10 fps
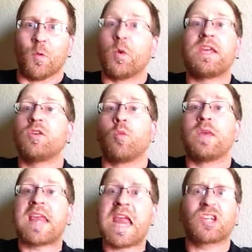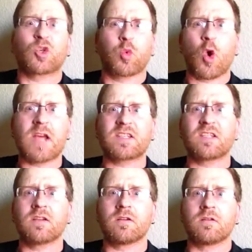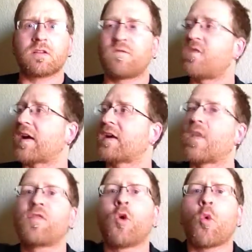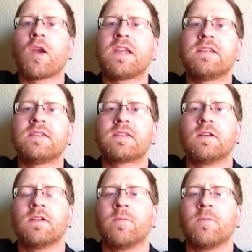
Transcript: we can't trust the fucking authorities